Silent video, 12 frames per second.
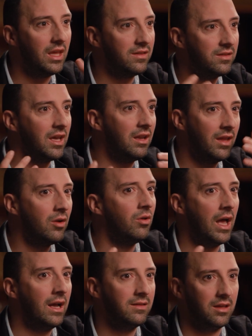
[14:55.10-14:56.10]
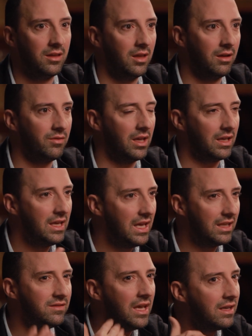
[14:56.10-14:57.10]
that, kind of that whole acting thing of like,
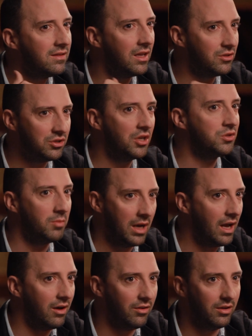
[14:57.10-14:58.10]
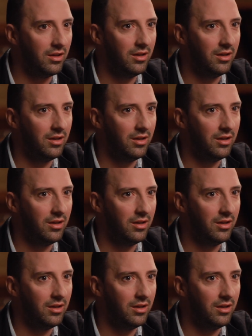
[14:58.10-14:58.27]
it takes that judgment out.